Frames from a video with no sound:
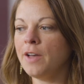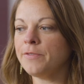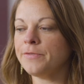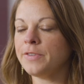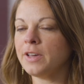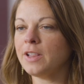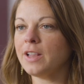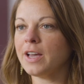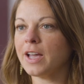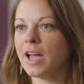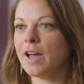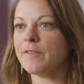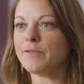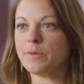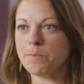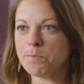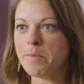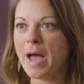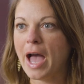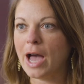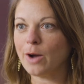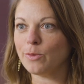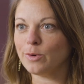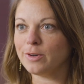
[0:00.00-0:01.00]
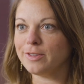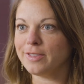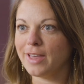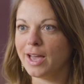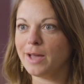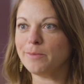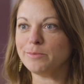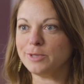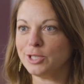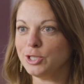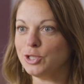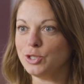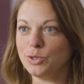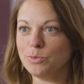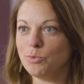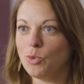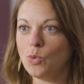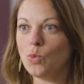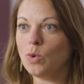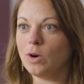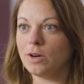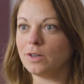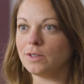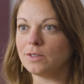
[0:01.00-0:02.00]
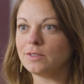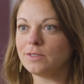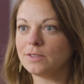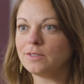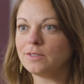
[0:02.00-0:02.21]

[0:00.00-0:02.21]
I feel like I've empowered them to do more.